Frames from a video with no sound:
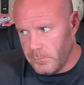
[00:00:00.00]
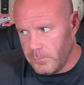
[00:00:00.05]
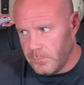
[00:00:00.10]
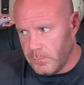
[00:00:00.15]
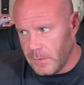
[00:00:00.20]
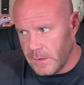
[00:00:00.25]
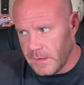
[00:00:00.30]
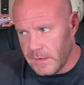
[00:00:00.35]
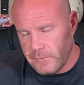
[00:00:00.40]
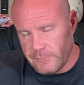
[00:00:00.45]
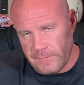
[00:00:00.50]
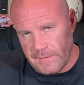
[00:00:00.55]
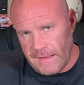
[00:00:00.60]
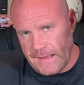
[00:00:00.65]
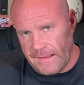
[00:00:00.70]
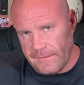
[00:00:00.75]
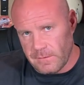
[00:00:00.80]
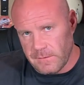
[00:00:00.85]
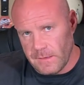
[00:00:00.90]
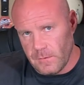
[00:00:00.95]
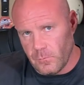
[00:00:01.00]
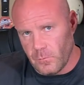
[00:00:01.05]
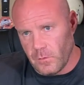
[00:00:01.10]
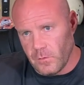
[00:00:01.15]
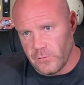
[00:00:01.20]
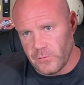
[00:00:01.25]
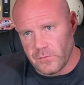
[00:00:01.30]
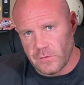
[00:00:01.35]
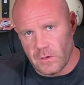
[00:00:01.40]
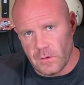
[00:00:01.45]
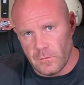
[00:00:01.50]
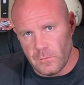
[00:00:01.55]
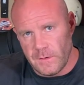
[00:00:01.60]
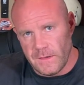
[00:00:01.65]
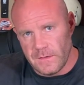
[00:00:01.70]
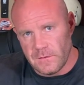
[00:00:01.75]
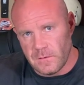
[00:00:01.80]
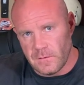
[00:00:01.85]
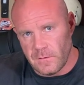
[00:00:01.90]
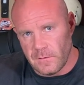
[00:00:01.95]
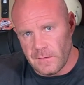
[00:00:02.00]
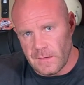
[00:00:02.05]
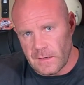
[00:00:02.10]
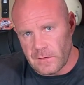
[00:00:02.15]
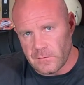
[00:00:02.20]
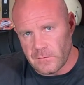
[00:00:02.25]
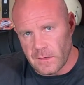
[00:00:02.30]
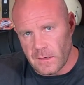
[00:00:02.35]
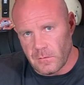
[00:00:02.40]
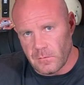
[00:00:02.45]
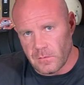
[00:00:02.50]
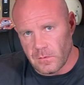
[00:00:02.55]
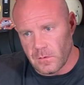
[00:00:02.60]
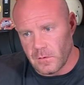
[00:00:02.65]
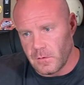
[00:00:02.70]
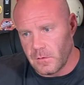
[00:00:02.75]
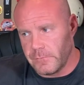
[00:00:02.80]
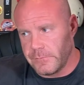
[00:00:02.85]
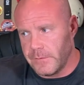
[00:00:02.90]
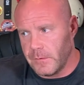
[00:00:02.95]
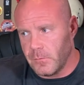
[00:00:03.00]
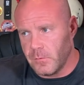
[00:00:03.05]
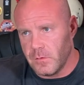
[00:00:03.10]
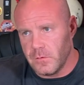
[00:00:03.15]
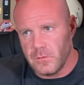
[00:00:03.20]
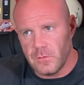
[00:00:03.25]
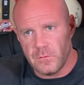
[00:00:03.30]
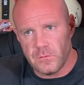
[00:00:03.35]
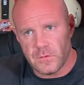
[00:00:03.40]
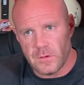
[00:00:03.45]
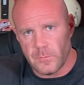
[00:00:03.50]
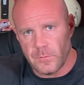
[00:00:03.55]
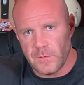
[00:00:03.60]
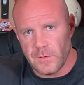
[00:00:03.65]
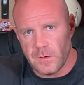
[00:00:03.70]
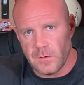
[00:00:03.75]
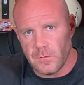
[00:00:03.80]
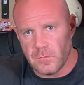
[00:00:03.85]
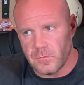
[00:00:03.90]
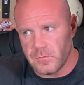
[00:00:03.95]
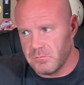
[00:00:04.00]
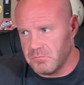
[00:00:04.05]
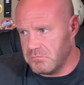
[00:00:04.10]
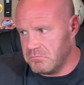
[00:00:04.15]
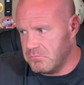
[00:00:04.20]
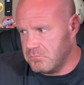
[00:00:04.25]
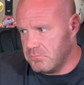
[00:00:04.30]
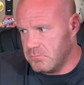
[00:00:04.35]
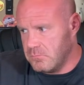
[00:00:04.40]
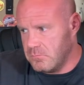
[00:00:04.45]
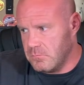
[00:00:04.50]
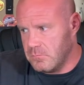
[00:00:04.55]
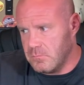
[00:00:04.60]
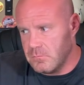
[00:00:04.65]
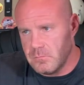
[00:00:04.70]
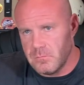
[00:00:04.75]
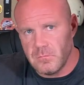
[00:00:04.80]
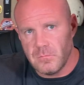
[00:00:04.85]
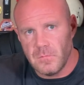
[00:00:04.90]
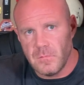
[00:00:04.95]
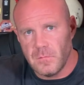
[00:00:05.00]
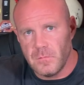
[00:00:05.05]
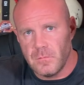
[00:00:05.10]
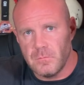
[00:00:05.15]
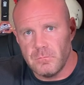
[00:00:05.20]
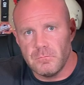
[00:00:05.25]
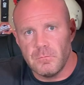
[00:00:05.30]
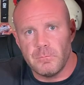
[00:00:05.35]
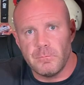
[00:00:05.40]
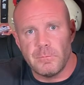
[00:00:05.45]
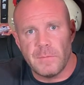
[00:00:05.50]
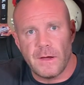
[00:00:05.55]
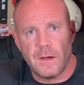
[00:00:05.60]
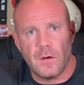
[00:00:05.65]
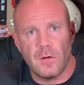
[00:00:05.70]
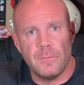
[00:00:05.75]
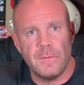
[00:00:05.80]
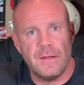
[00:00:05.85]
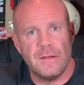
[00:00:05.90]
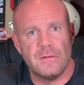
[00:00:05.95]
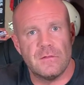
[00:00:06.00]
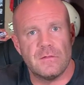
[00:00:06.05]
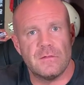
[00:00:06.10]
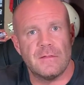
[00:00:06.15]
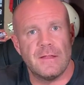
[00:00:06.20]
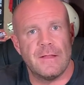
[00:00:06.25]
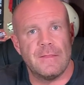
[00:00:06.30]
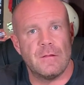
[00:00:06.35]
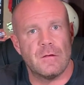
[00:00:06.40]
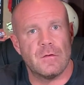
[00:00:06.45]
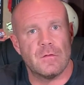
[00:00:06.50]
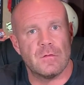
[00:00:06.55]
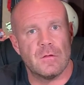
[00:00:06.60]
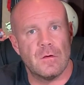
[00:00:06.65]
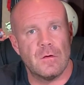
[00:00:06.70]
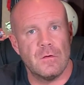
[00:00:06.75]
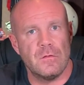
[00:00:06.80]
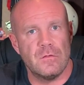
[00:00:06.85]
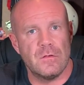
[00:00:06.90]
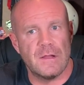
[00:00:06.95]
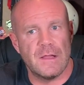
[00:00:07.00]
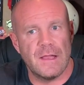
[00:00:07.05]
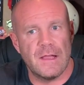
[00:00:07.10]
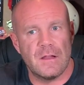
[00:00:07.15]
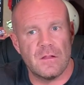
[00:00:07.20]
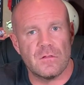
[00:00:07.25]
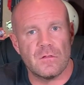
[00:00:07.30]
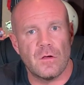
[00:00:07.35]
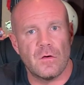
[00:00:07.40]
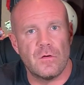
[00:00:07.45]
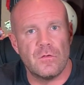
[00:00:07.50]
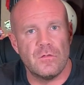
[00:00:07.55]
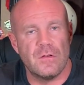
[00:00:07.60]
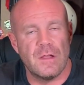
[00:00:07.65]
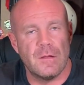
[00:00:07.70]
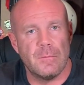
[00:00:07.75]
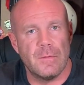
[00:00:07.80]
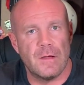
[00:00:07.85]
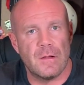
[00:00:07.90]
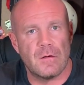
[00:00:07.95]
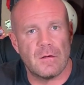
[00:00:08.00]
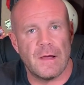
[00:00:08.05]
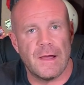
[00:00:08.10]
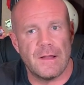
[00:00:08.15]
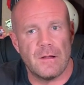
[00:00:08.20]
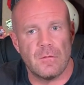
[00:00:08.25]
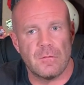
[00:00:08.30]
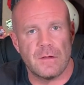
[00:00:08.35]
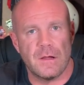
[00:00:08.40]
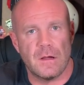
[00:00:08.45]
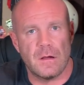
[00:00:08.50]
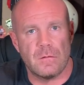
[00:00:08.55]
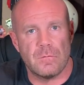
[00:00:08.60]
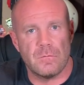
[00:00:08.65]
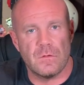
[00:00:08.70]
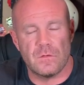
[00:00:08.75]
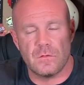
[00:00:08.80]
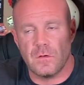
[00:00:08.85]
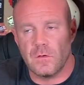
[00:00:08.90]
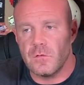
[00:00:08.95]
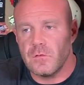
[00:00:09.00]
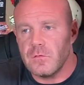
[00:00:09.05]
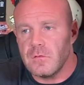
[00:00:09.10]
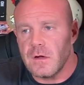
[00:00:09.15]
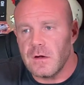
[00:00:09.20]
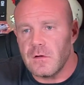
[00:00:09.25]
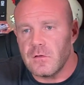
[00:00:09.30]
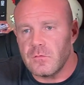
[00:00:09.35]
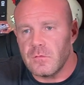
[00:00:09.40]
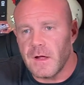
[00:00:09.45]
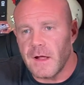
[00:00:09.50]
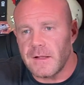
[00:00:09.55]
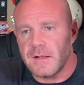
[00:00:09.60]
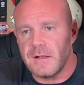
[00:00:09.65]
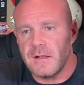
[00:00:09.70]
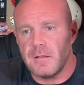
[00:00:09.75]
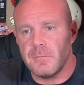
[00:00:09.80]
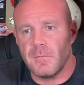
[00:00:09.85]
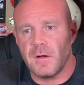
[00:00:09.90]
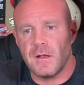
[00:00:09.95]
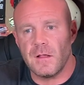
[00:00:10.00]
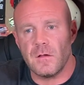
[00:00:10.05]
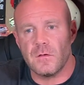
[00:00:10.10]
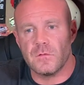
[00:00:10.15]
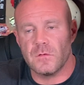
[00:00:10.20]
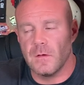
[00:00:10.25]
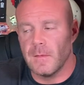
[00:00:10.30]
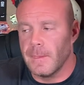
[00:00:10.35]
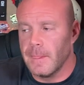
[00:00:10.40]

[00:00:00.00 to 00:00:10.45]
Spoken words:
But if an athlete wants to go into the next hour, or if they want to do something else, by all means, stay there as long as you can, as long as you get better. I don't care. As long as you're not distracting anybody else,